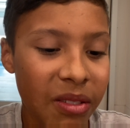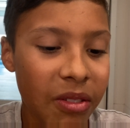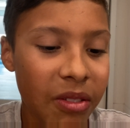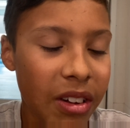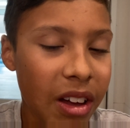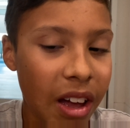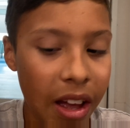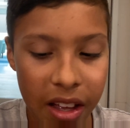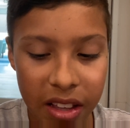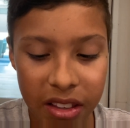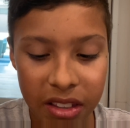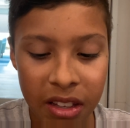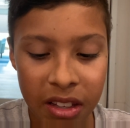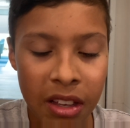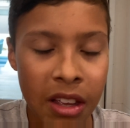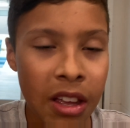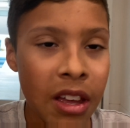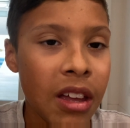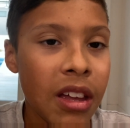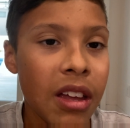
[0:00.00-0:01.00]
and
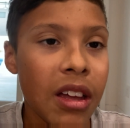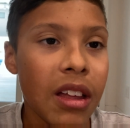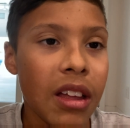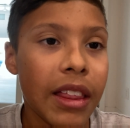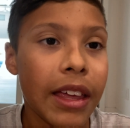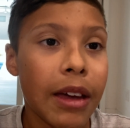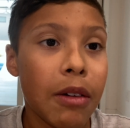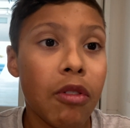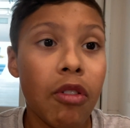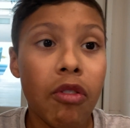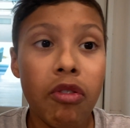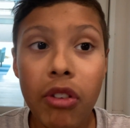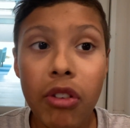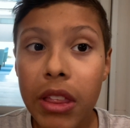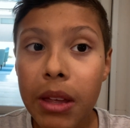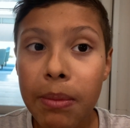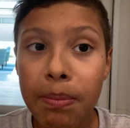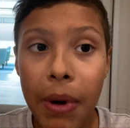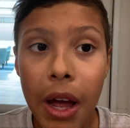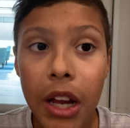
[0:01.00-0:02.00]
like a really
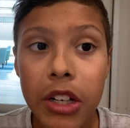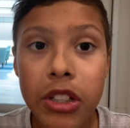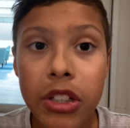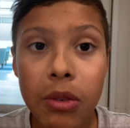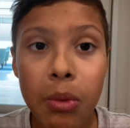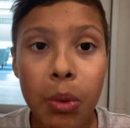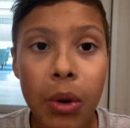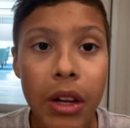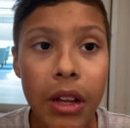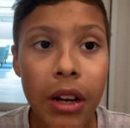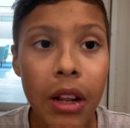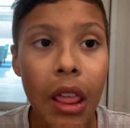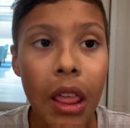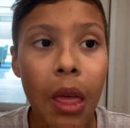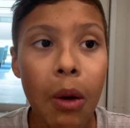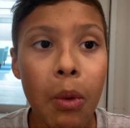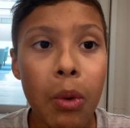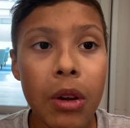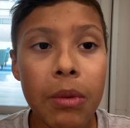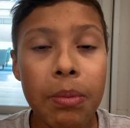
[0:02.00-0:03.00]
budget one
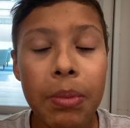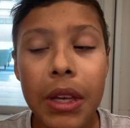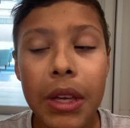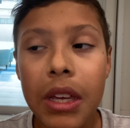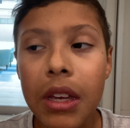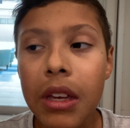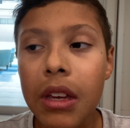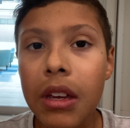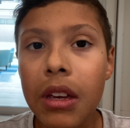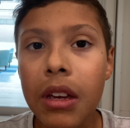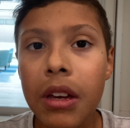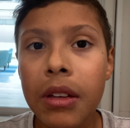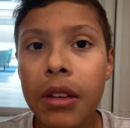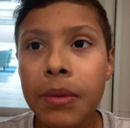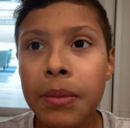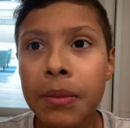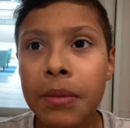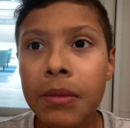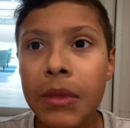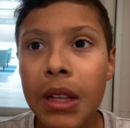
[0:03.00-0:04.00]
would be
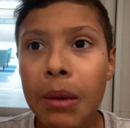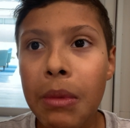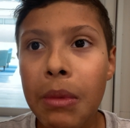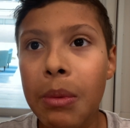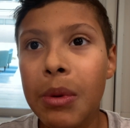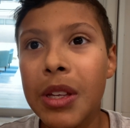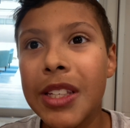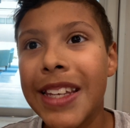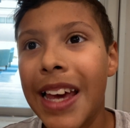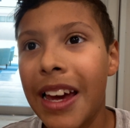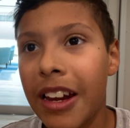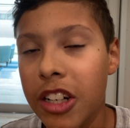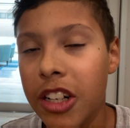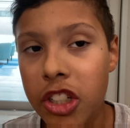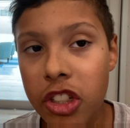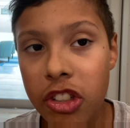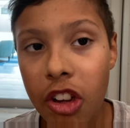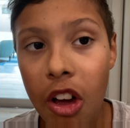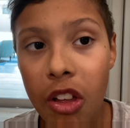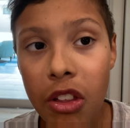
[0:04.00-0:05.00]
maybe 10ish
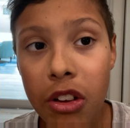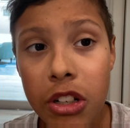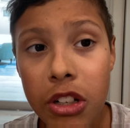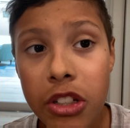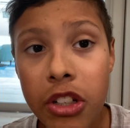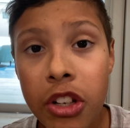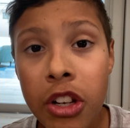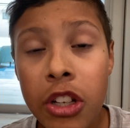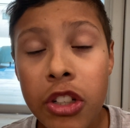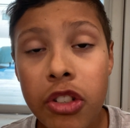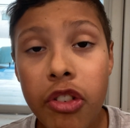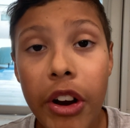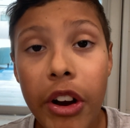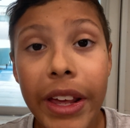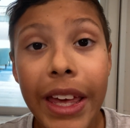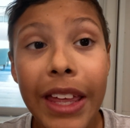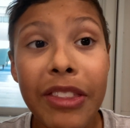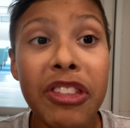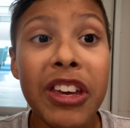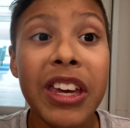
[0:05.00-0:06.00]
dollars. Try to
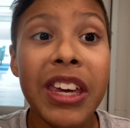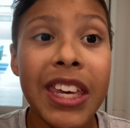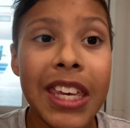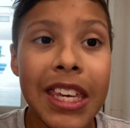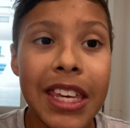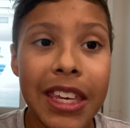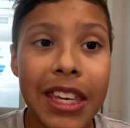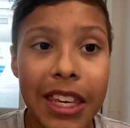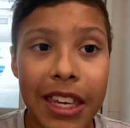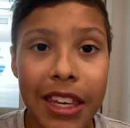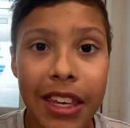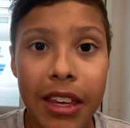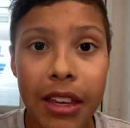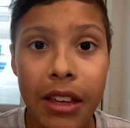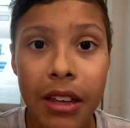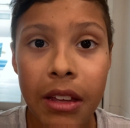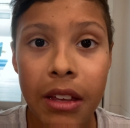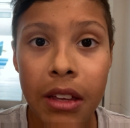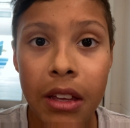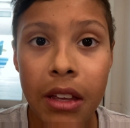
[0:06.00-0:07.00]
get the Key
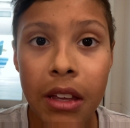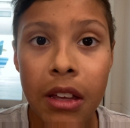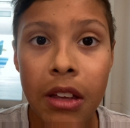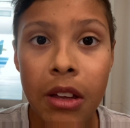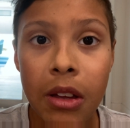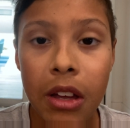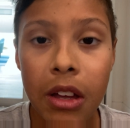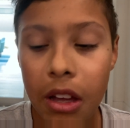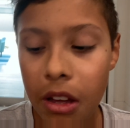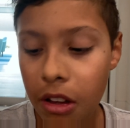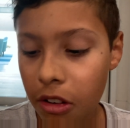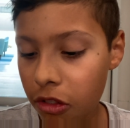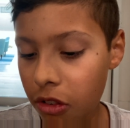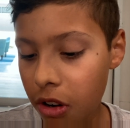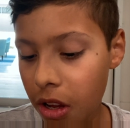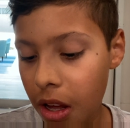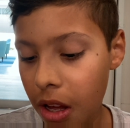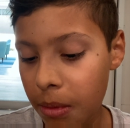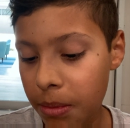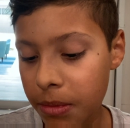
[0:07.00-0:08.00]

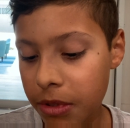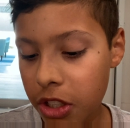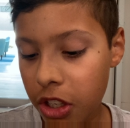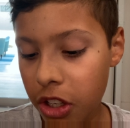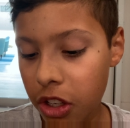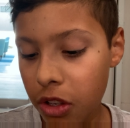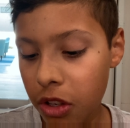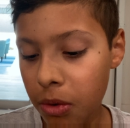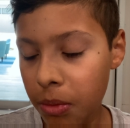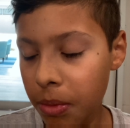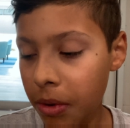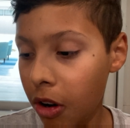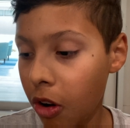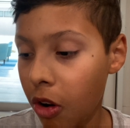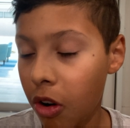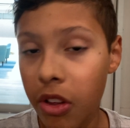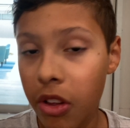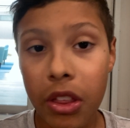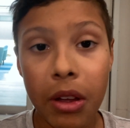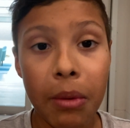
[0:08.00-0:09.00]
um, Skewb
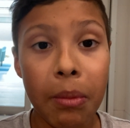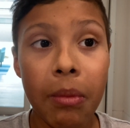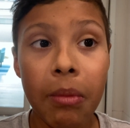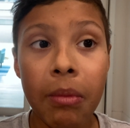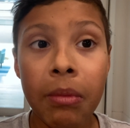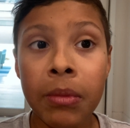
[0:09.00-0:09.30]
or the,